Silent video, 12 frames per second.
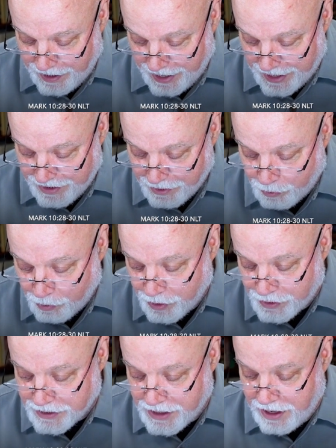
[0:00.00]
And in the
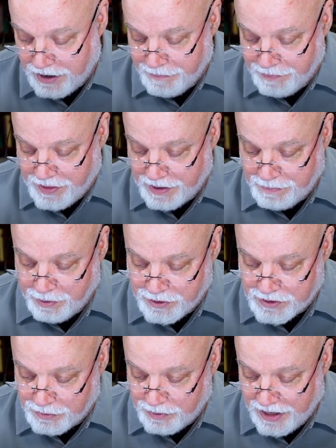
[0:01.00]
world to come, that
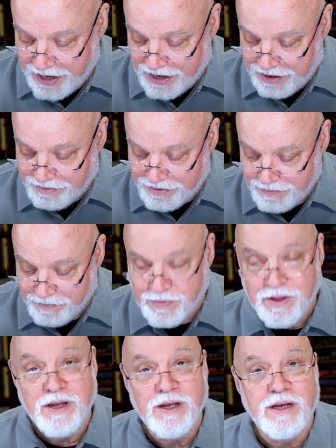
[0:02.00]
person will have
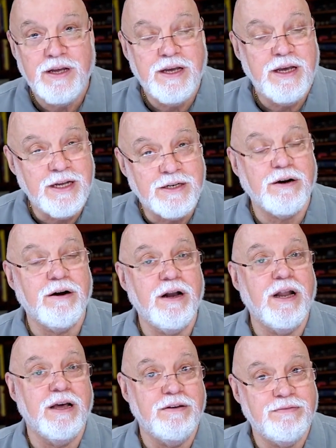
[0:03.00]

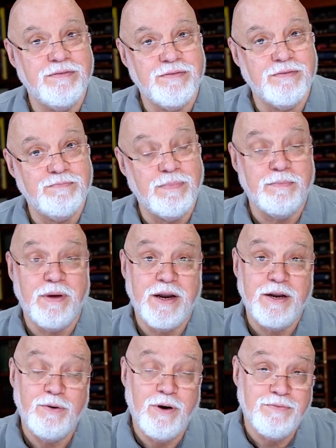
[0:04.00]
eternal life. But
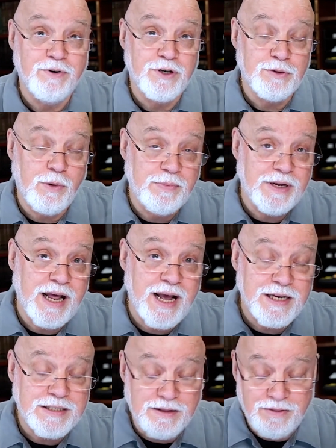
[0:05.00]
many who are first will be
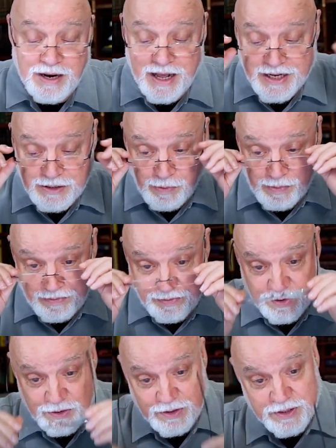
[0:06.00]
last and the last will be
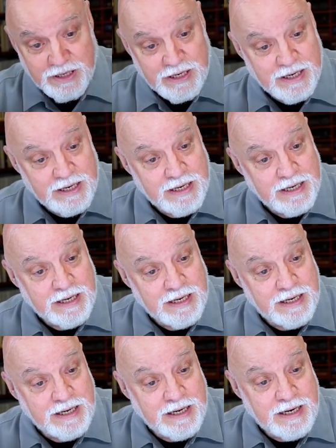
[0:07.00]
first.
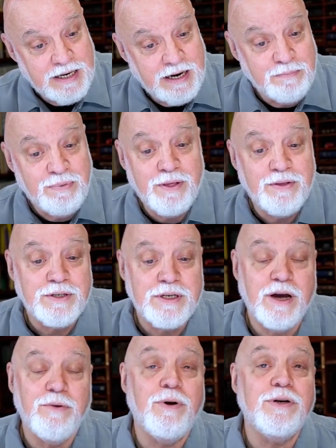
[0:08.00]
Now,
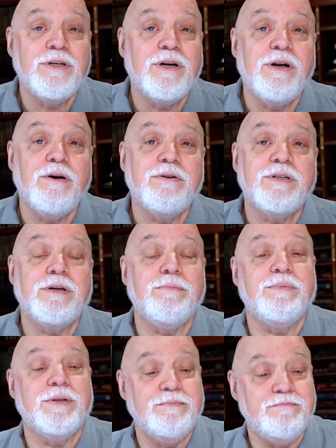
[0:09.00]
brothers, I want you to notice something.